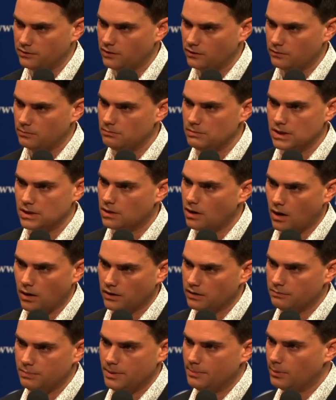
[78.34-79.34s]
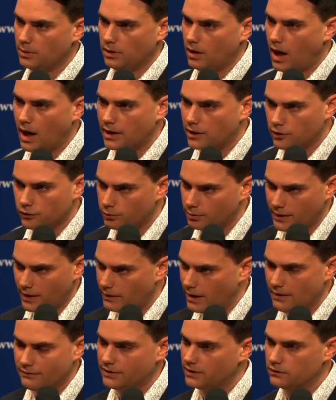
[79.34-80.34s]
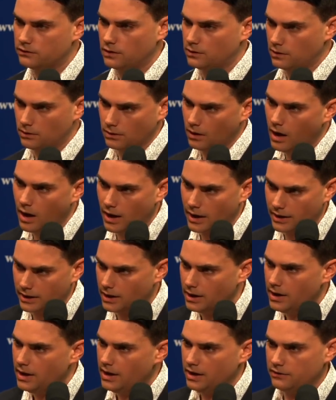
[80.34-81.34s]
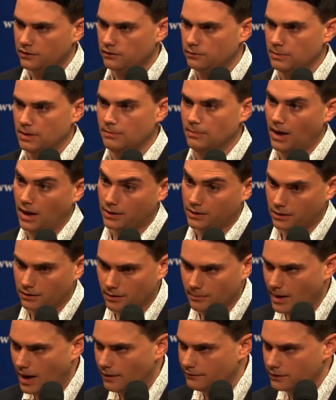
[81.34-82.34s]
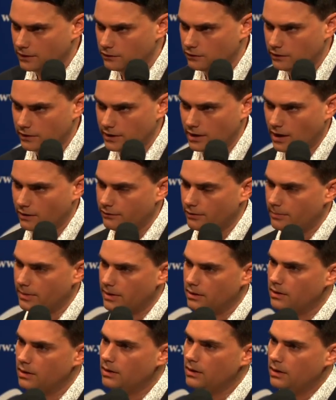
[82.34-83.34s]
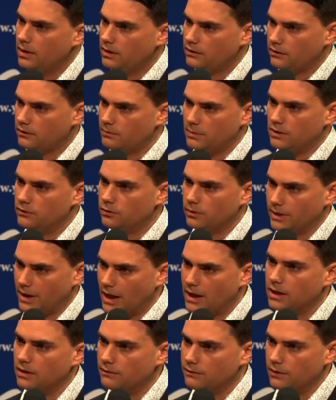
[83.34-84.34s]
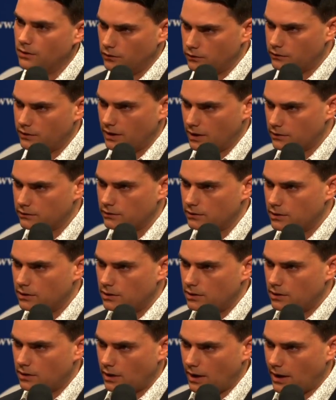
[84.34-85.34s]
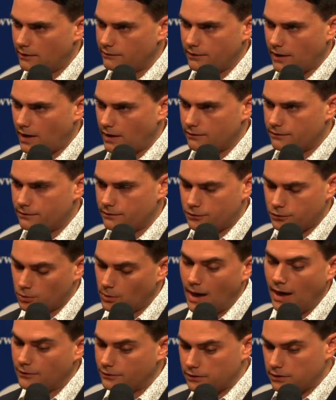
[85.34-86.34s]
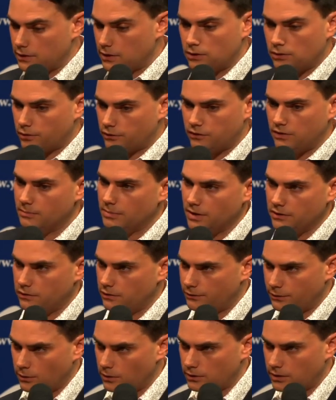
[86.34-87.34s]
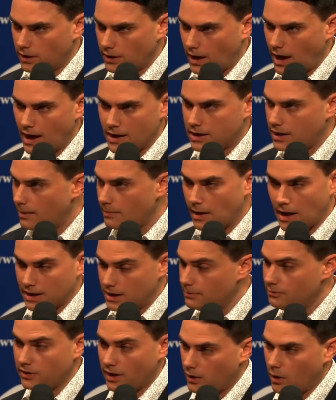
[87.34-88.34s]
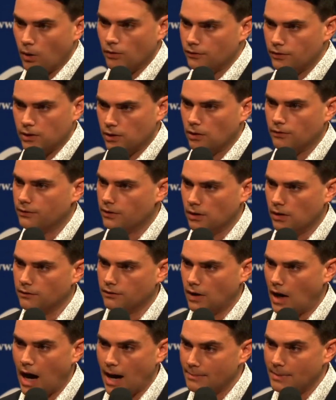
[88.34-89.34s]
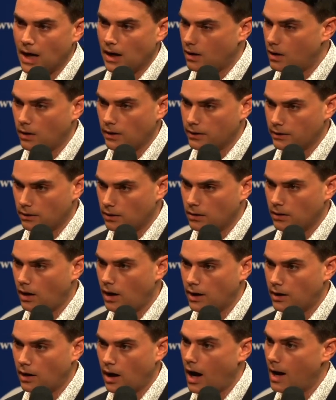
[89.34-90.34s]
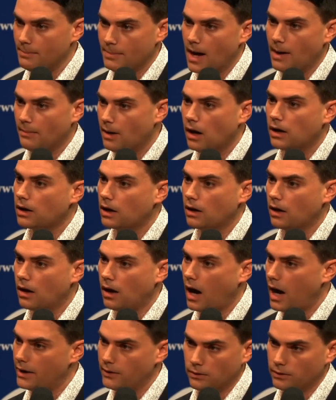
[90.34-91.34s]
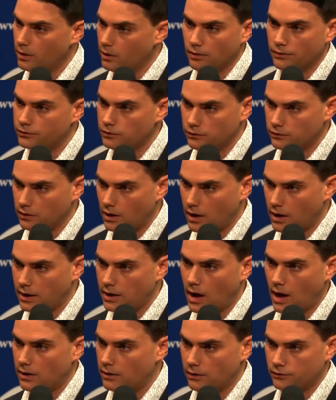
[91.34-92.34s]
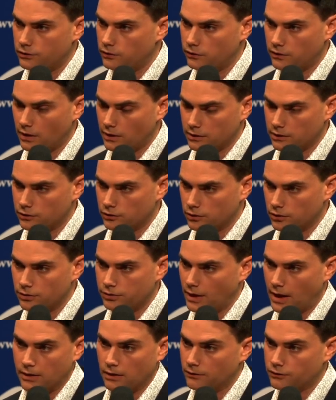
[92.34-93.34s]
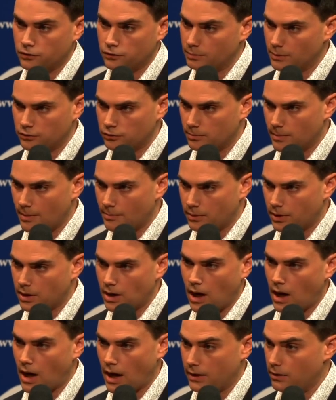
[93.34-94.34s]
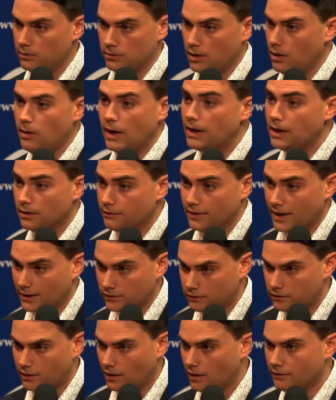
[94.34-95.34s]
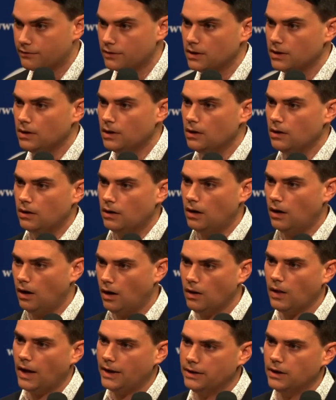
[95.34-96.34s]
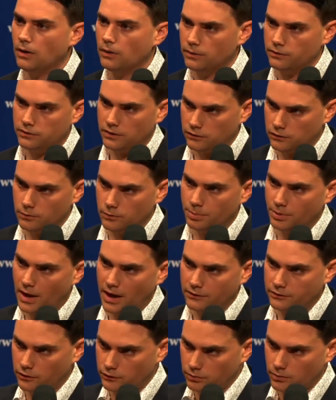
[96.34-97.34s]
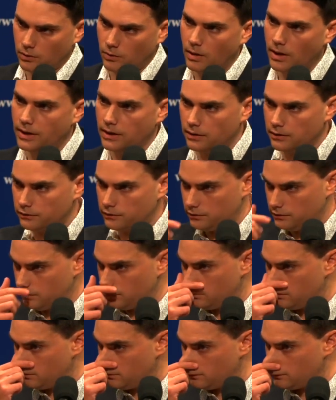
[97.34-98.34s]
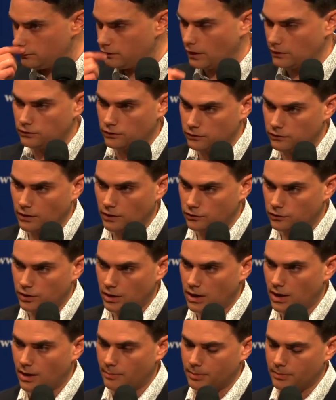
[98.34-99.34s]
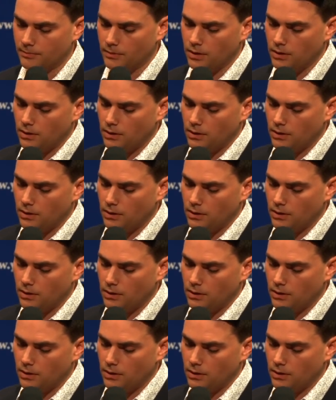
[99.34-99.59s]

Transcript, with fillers: It doesn't mean calling people liars without evidence that they're lying. It doesn't mean mocking them, obviously, God forbid. It doesn't mean doing any of those things. You know, I've, I've, throughout the Christine Blasey Ford thing, I, kept, I keep saying over and over and over, I'm not calling her a liar. I'm not mocking her. I don't know if she's lying. I don't know if she's telling the truth. I don't know if she's misremembering. I don't know any of that stuff. All I know is that due process requires such and such to happen.